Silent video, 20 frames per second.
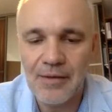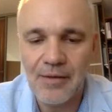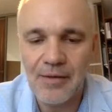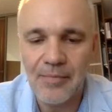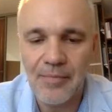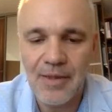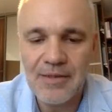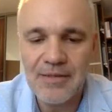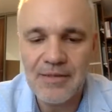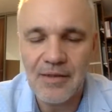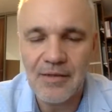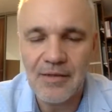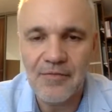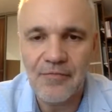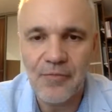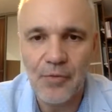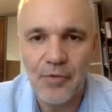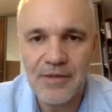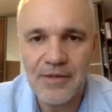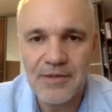basically
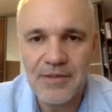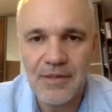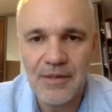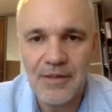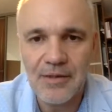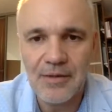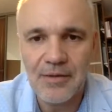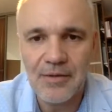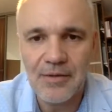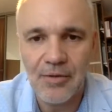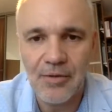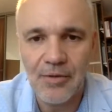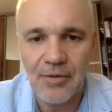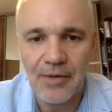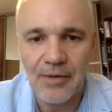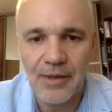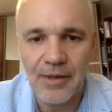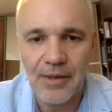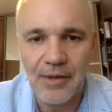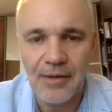focusing
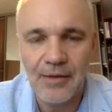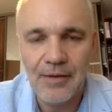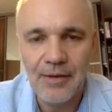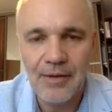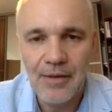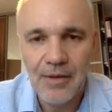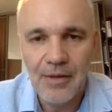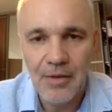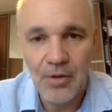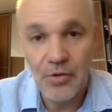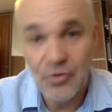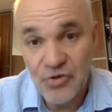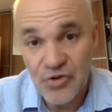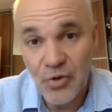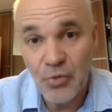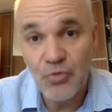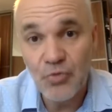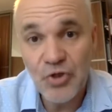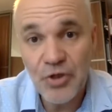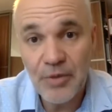on
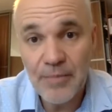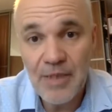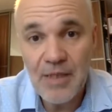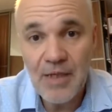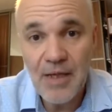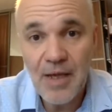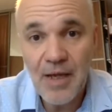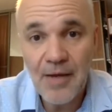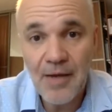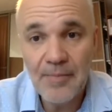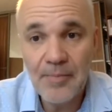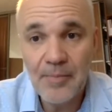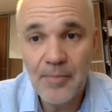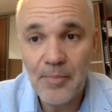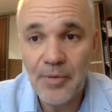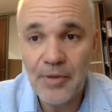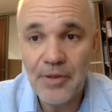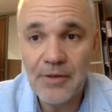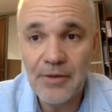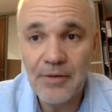social media
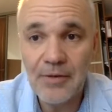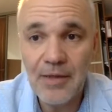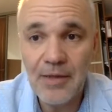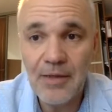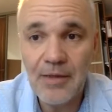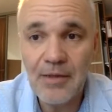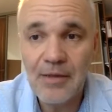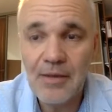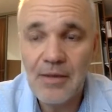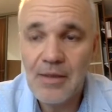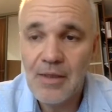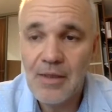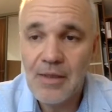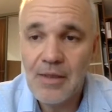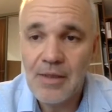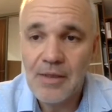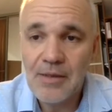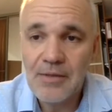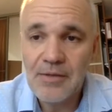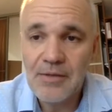monitoring.
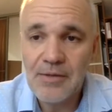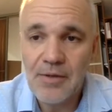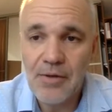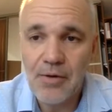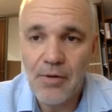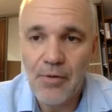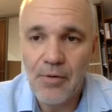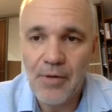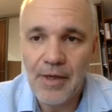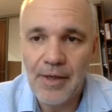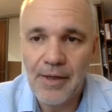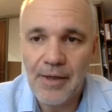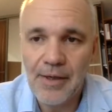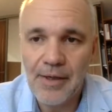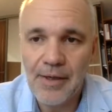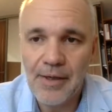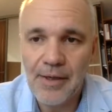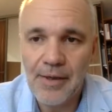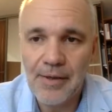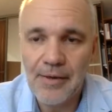So
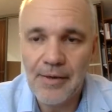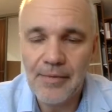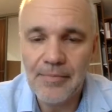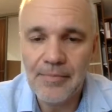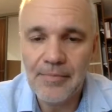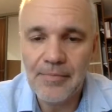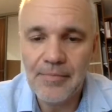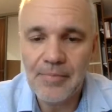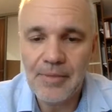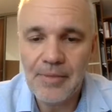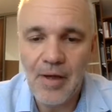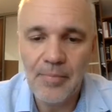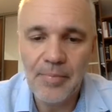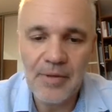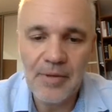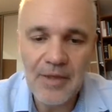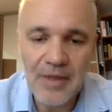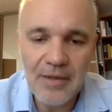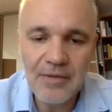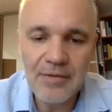a couple
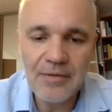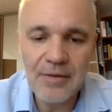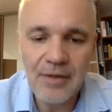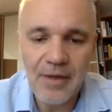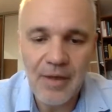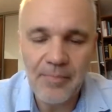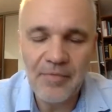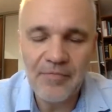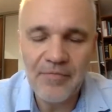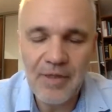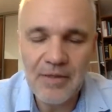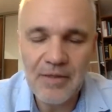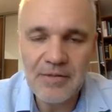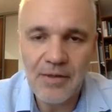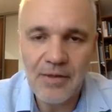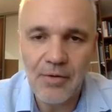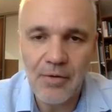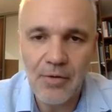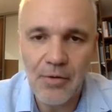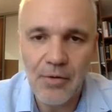weeks
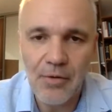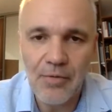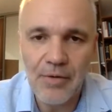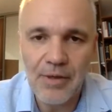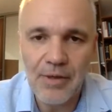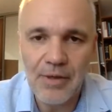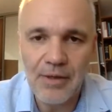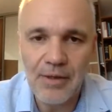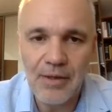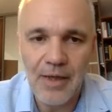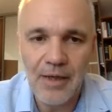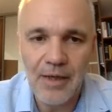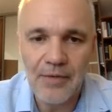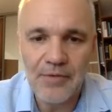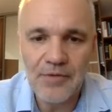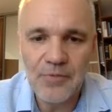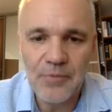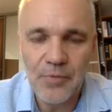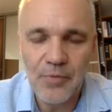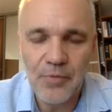ago, Jaro
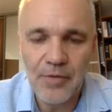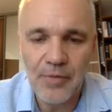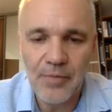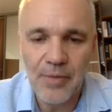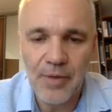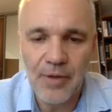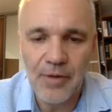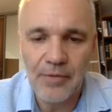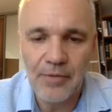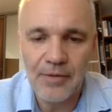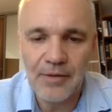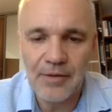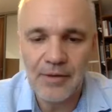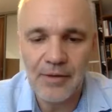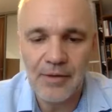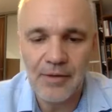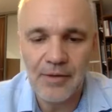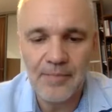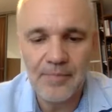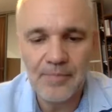spoke about
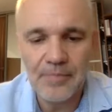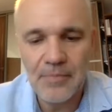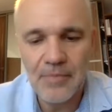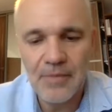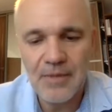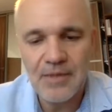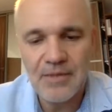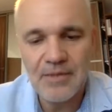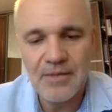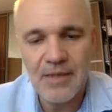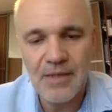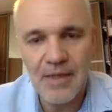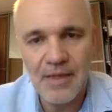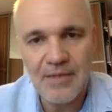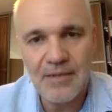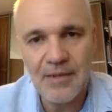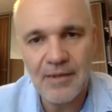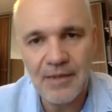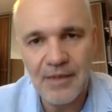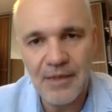this
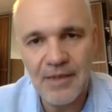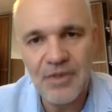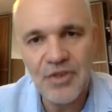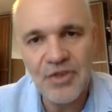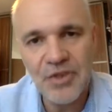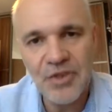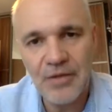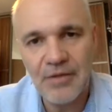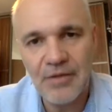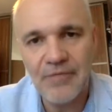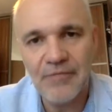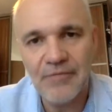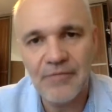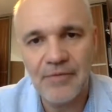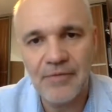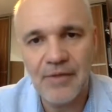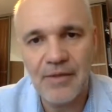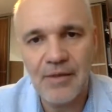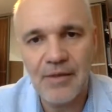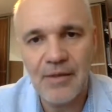excellent initiative
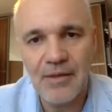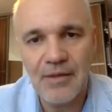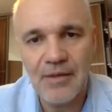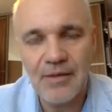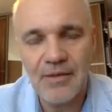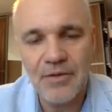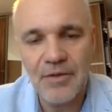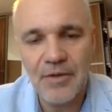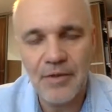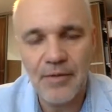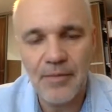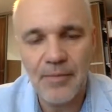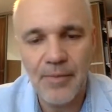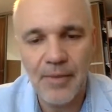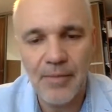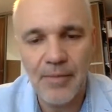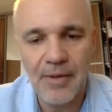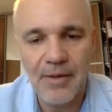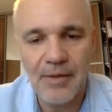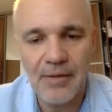in the Czech
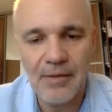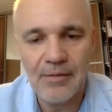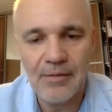Republic,